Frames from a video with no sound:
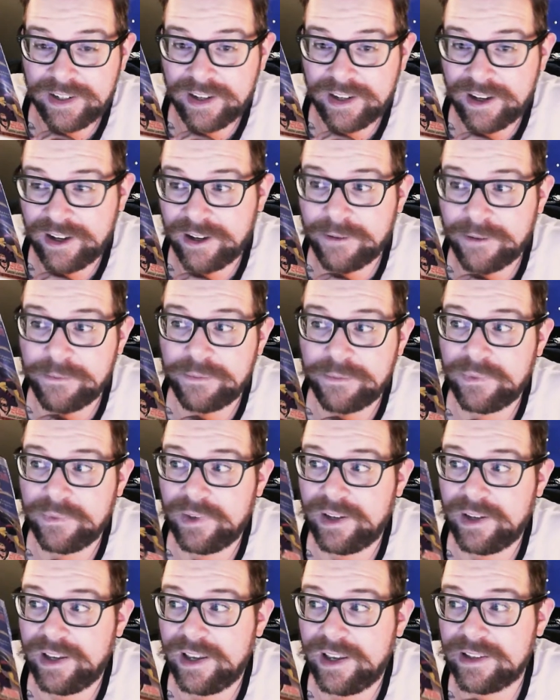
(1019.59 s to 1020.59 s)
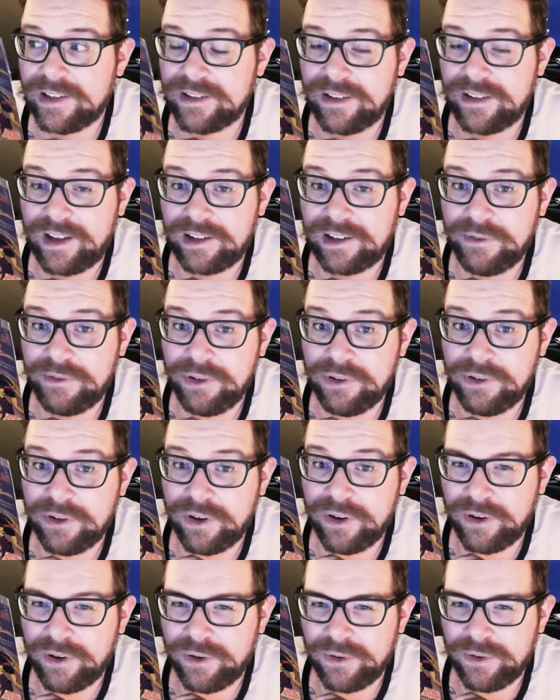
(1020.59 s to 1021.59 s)
as a lot of you
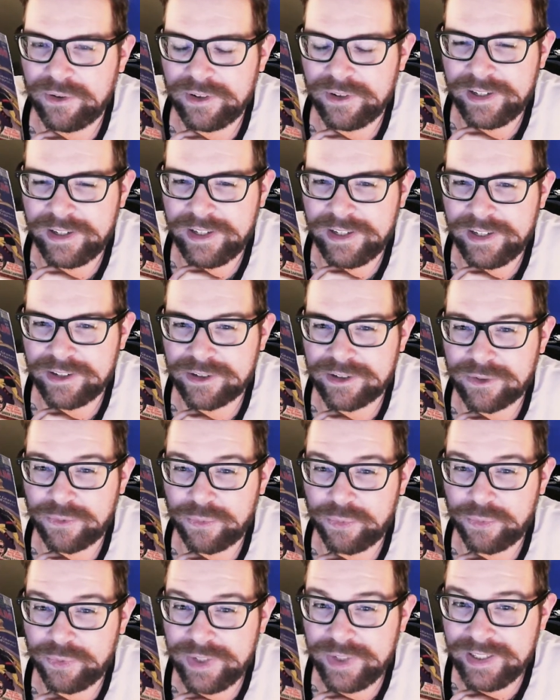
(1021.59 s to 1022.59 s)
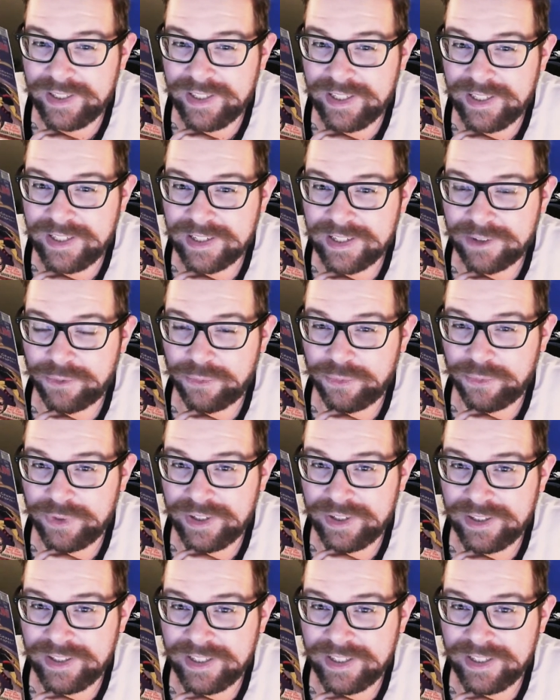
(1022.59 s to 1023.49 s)
know, is really, really